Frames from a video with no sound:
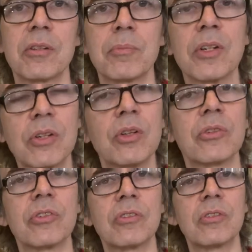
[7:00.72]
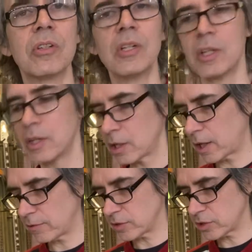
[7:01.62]
but closer.
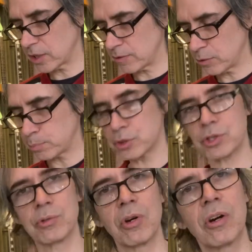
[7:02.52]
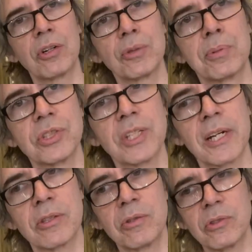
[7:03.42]
Obviously, if you push too hard, you'll push it out
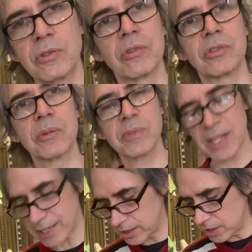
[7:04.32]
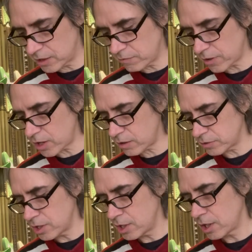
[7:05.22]
of tune, so there's some technique
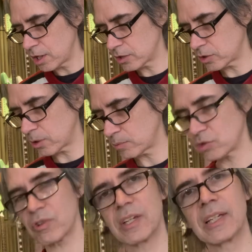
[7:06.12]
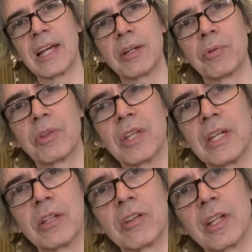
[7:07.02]
involved. So I'm just trying to get it
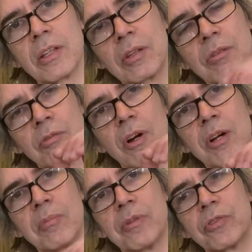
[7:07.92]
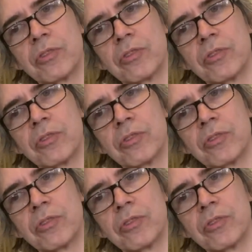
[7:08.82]
within like the realm of